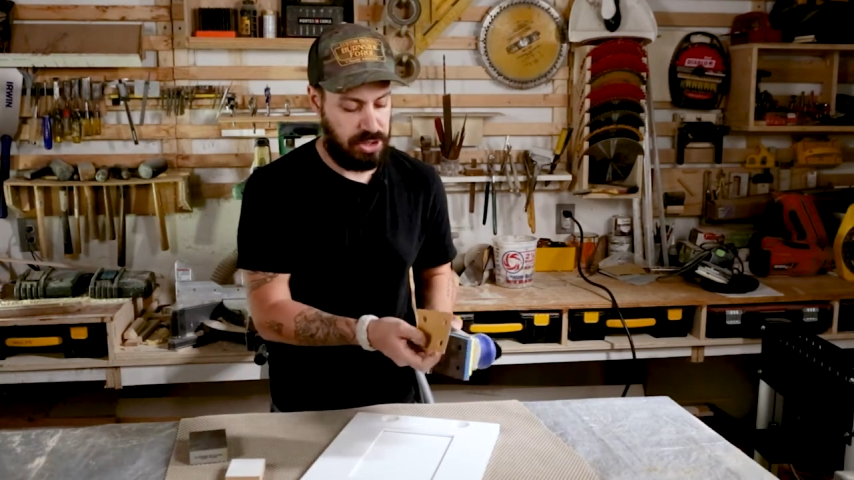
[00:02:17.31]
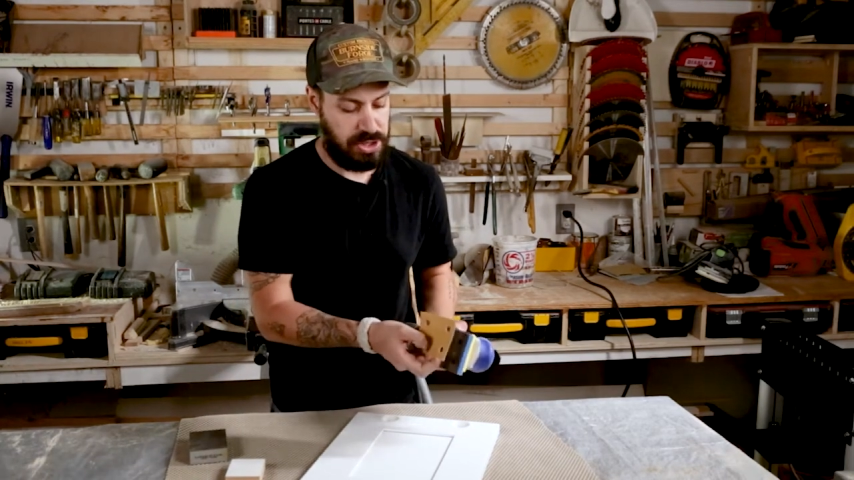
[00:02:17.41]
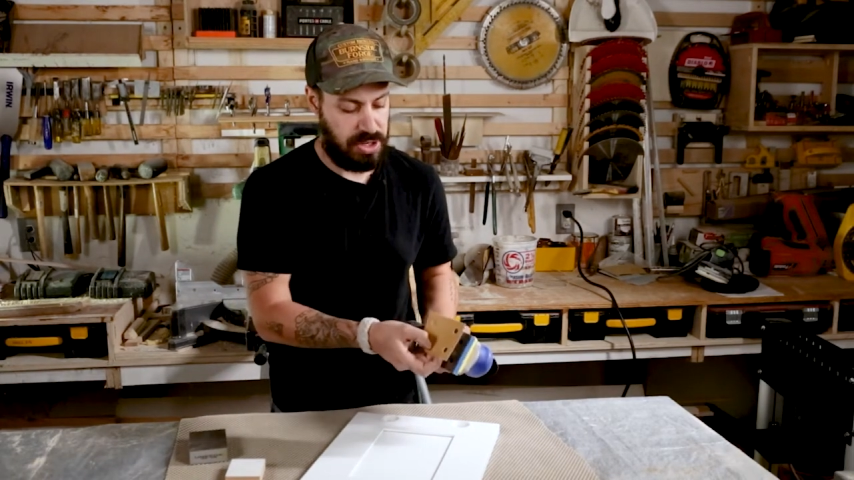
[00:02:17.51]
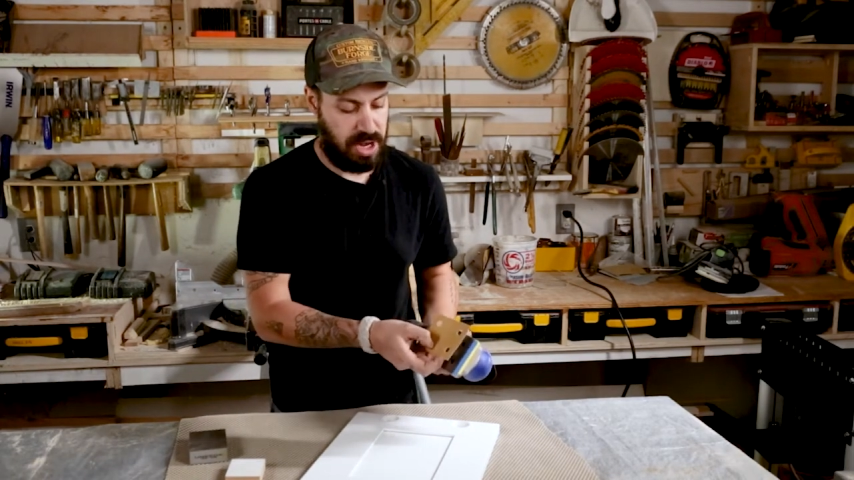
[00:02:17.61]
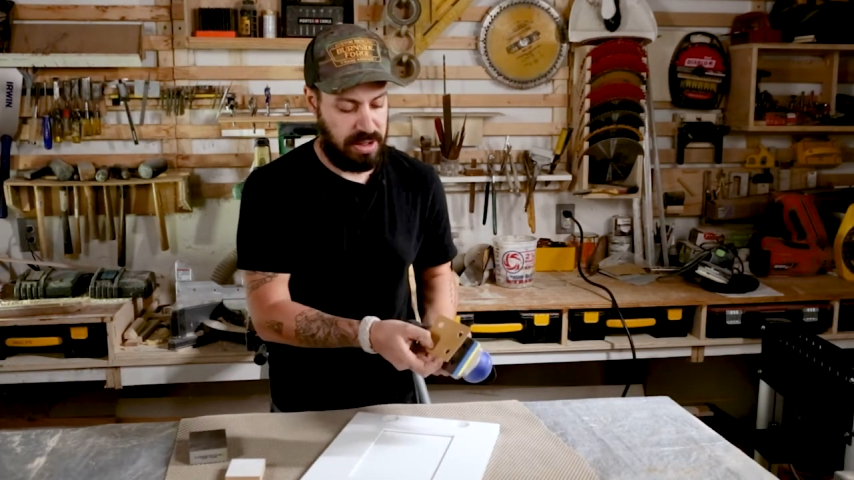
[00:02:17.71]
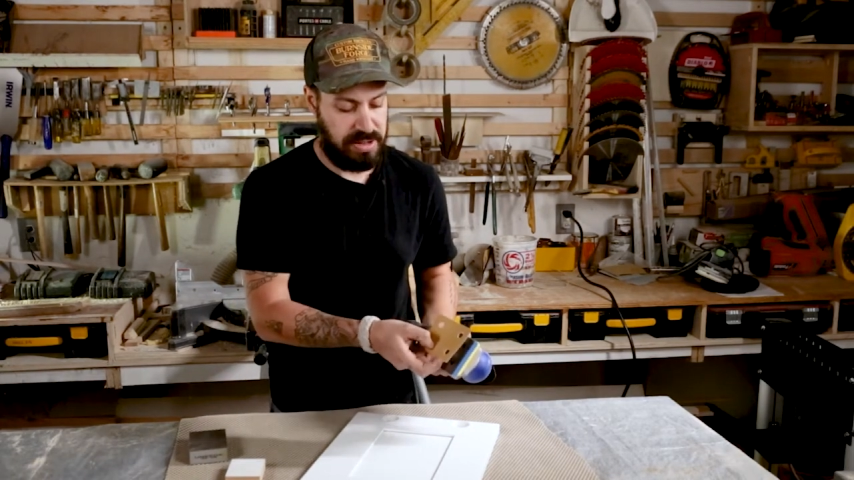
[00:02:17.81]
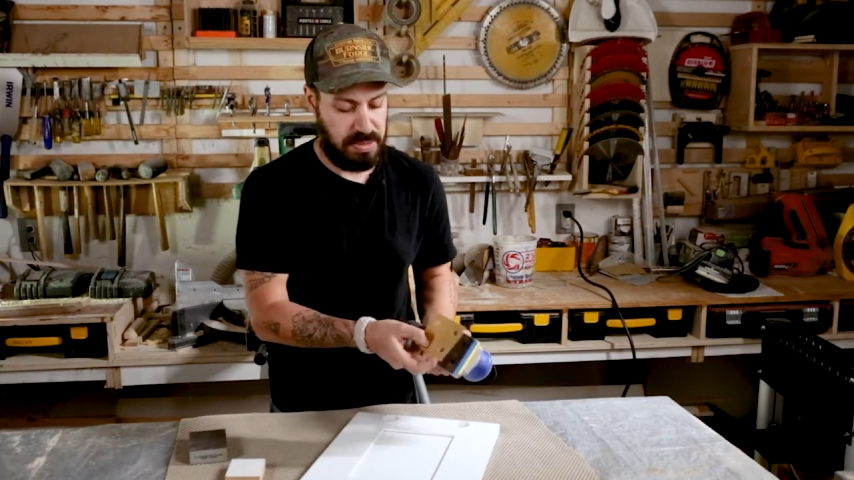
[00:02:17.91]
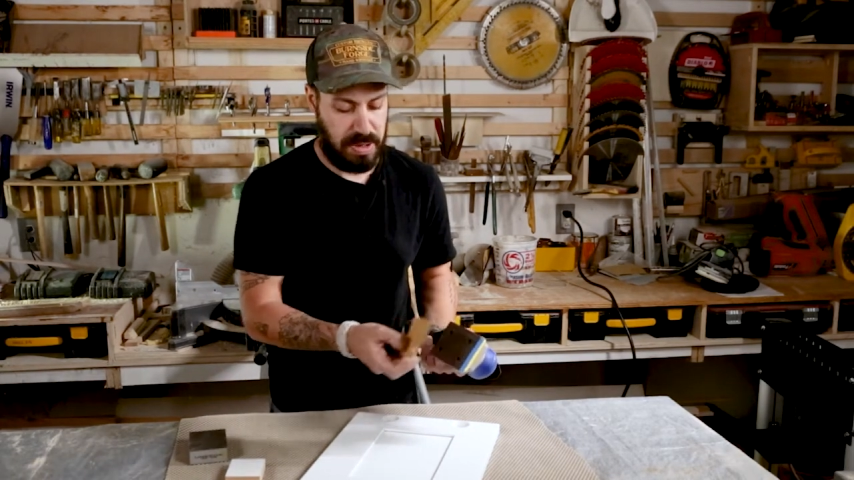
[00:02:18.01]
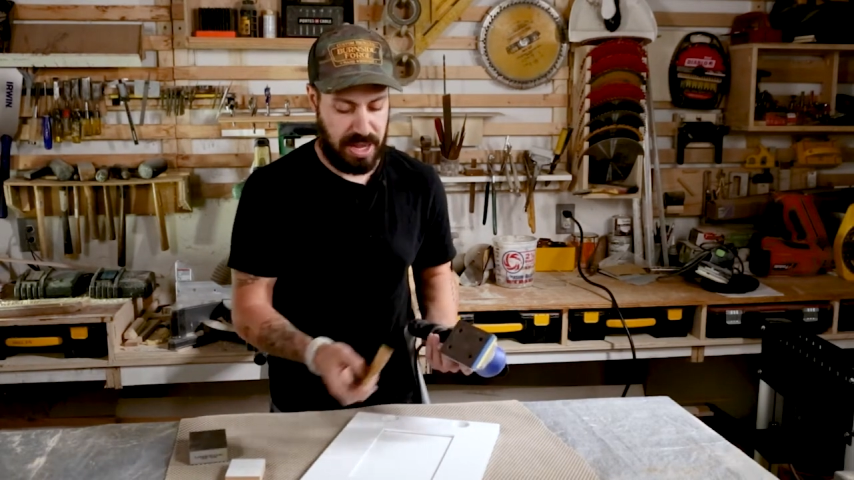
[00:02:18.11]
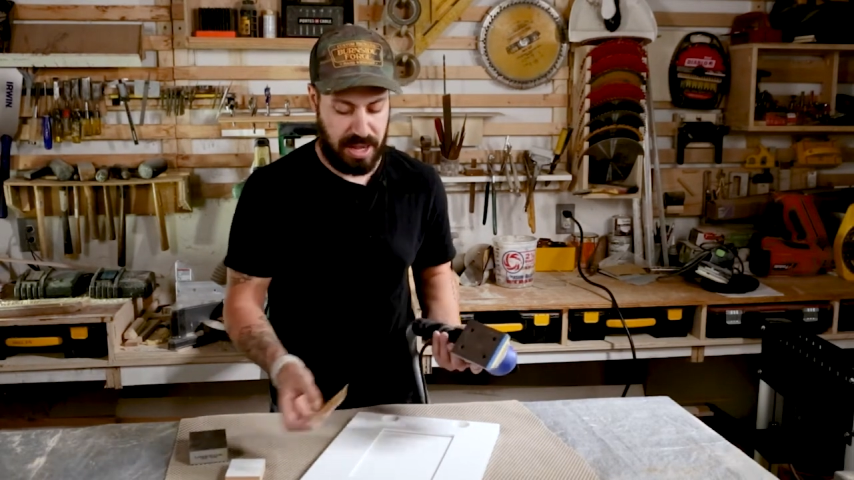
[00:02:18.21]
just on
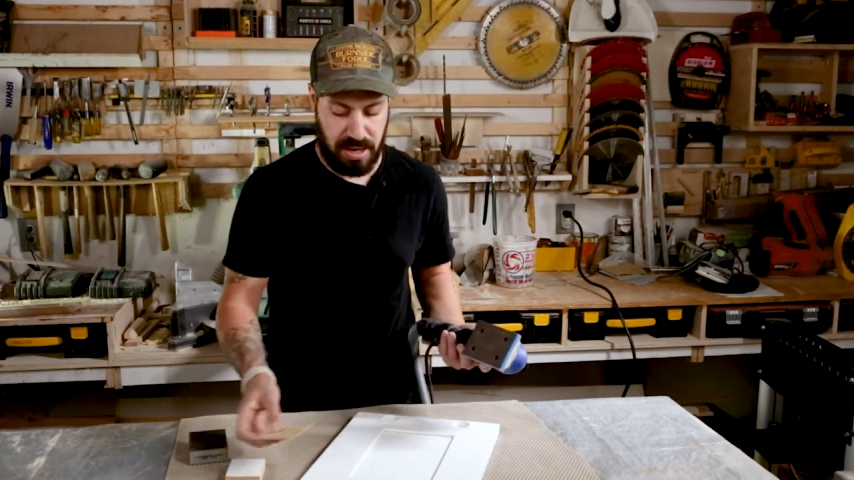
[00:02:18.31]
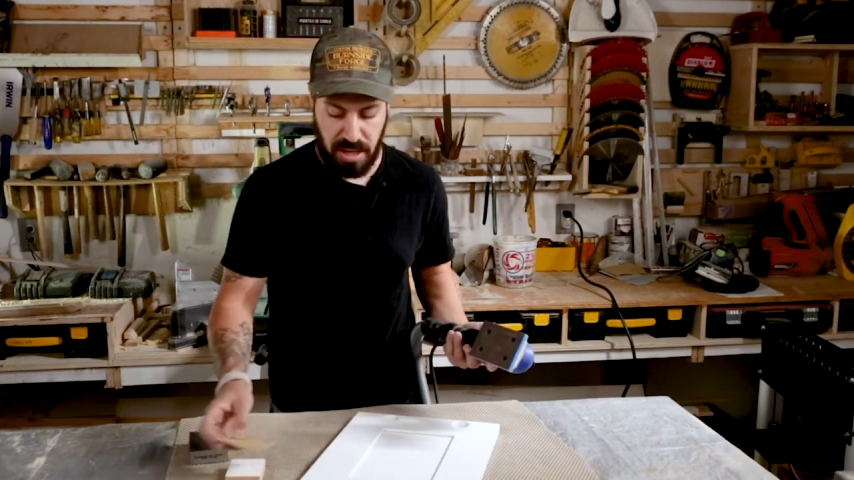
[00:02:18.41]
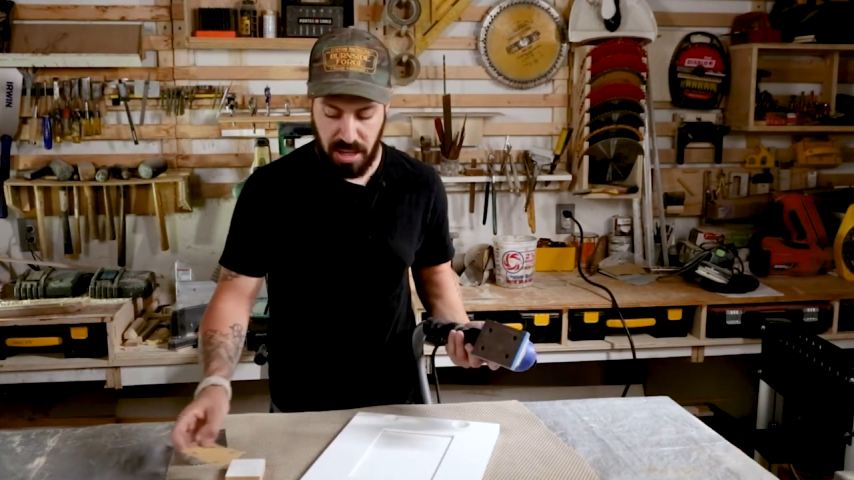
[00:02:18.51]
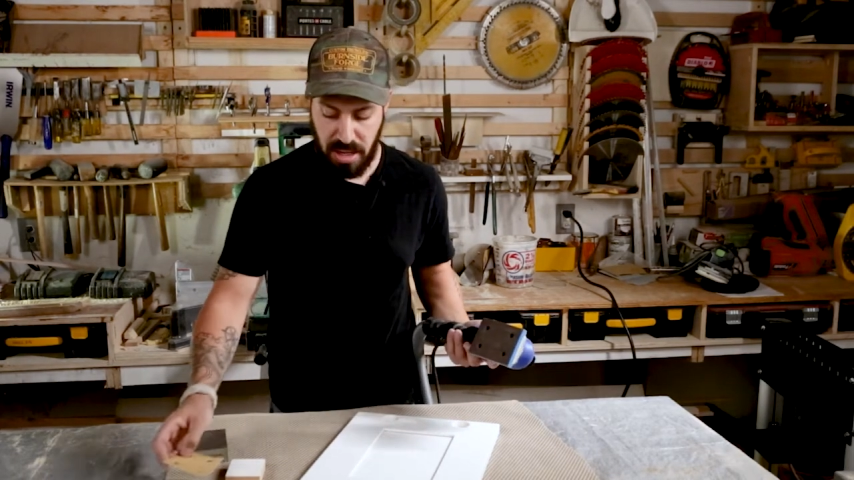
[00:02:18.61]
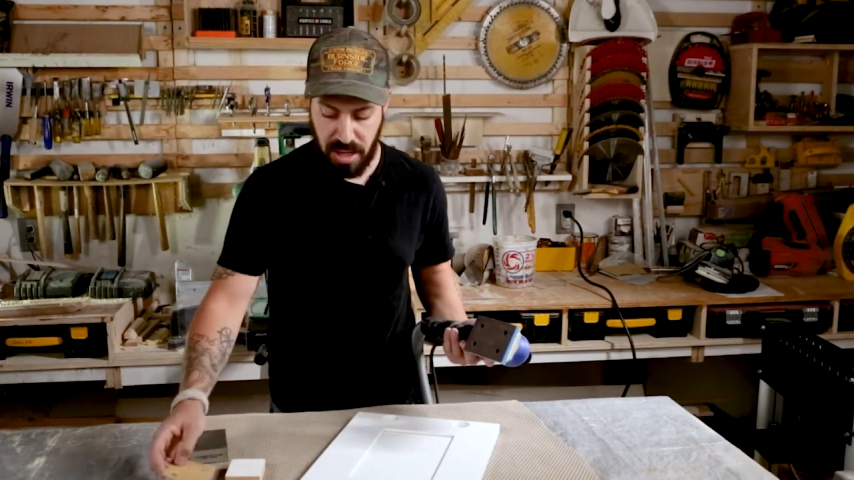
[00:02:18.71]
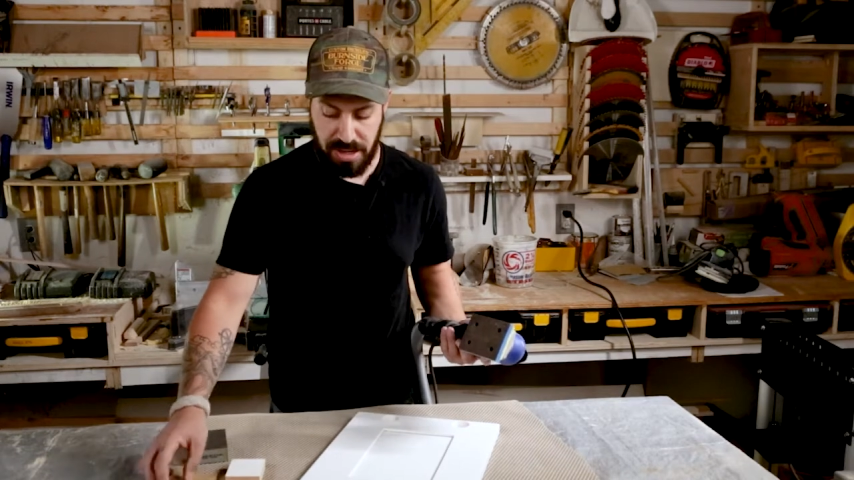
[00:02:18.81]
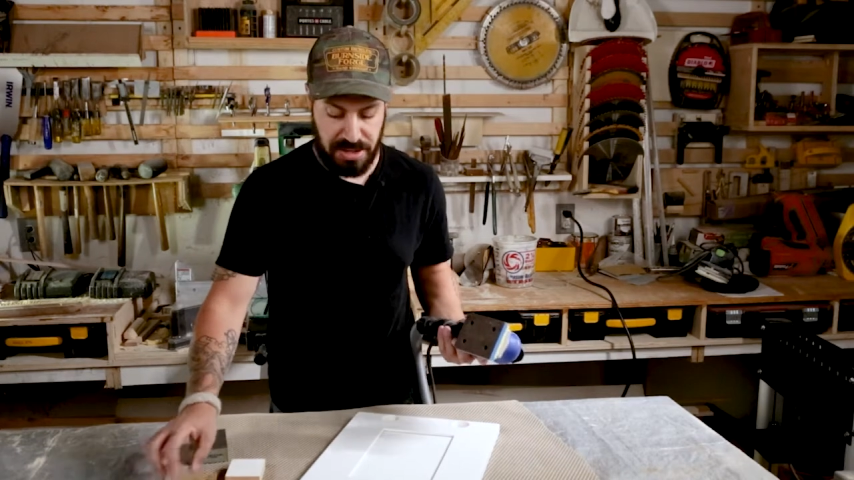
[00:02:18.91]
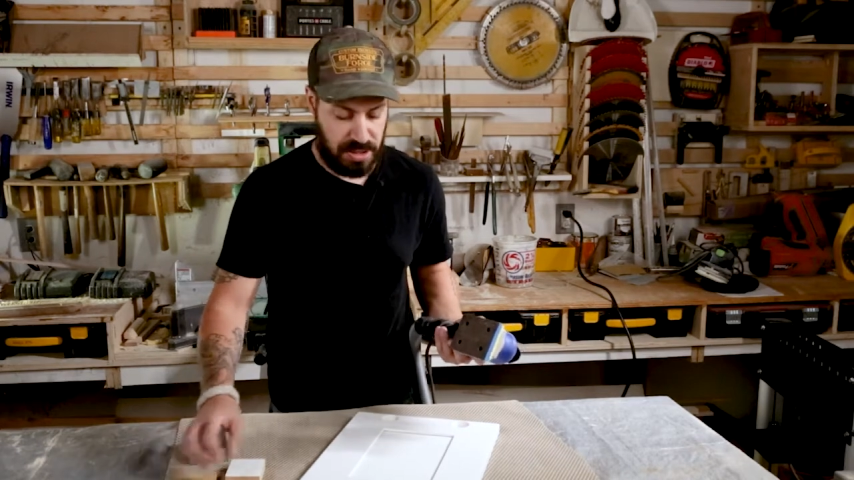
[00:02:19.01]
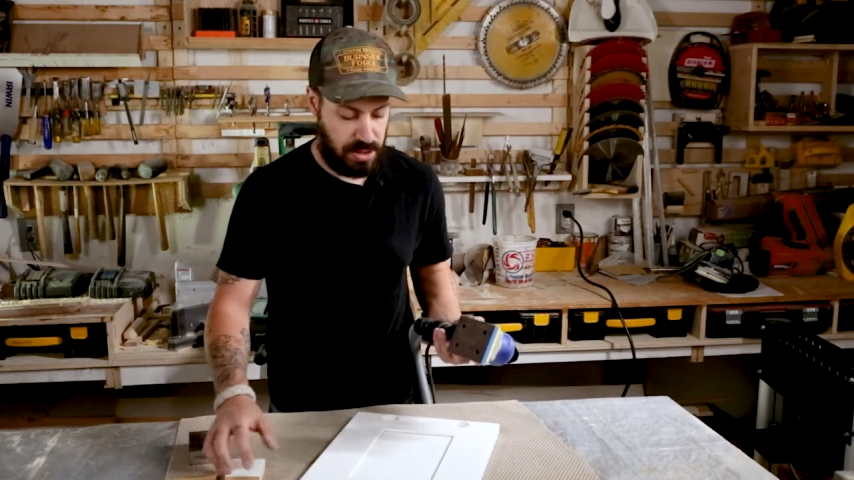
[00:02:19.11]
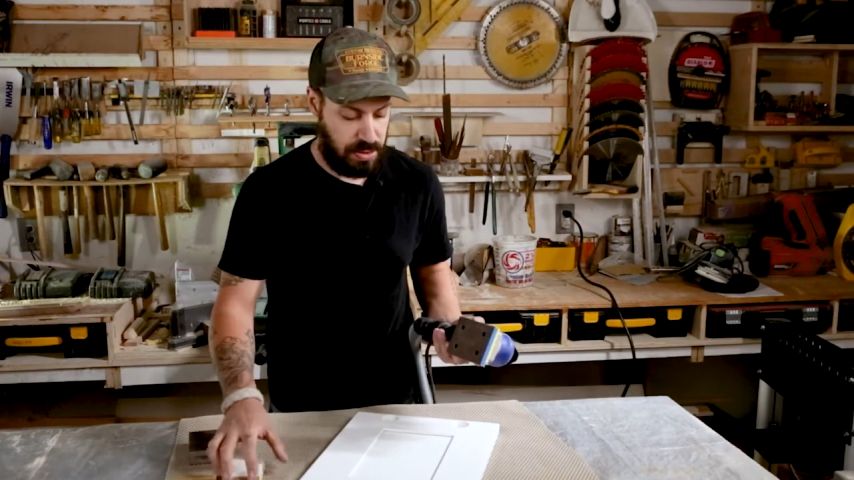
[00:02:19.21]
this pad on
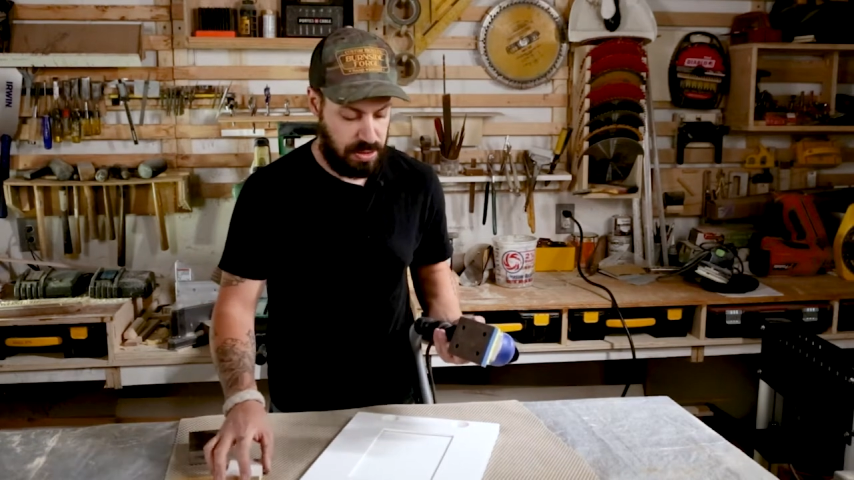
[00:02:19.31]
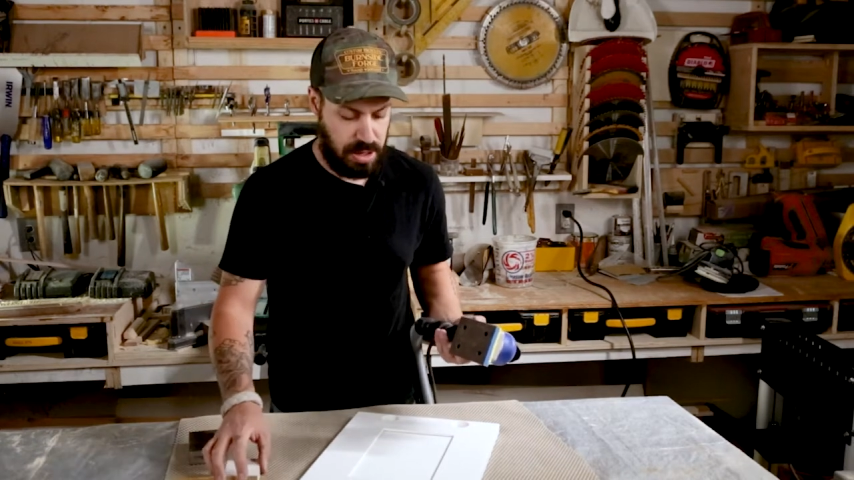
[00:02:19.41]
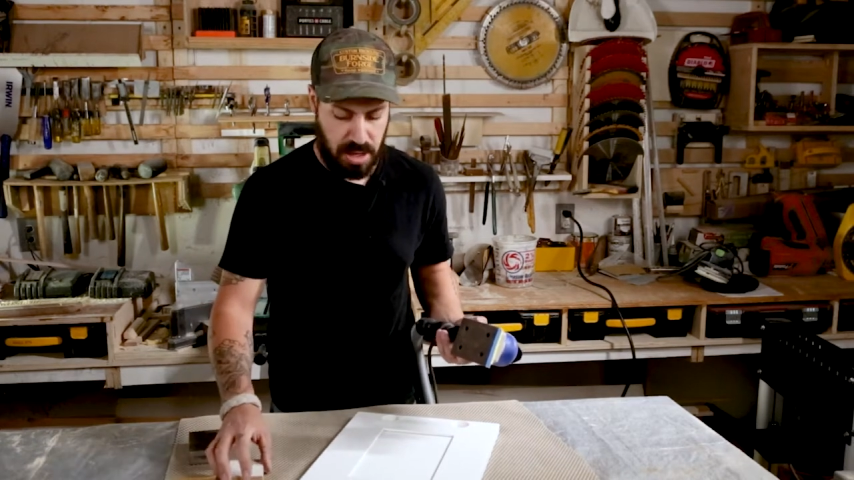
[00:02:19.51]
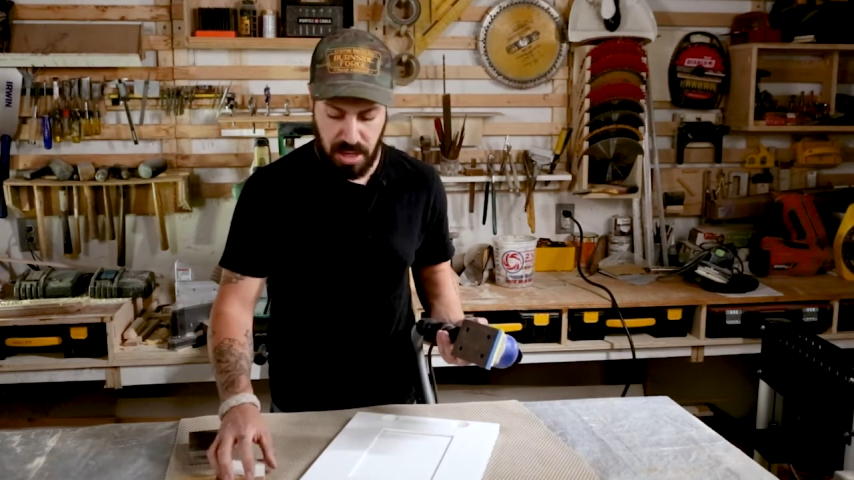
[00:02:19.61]
its own.